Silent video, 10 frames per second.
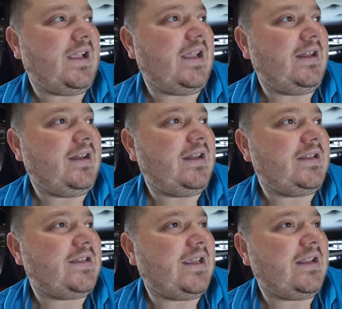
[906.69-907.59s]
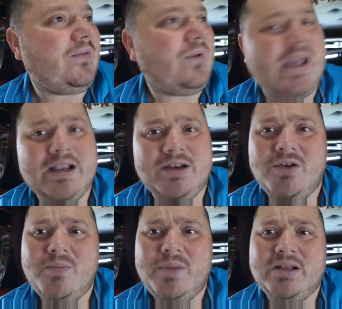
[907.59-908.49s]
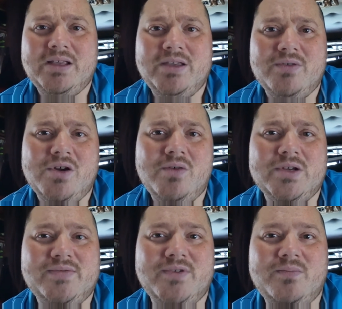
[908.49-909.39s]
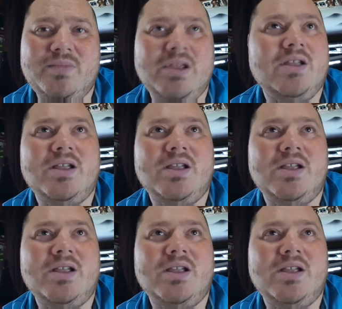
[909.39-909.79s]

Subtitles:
And then they say, like, no, Patrick, you owe us from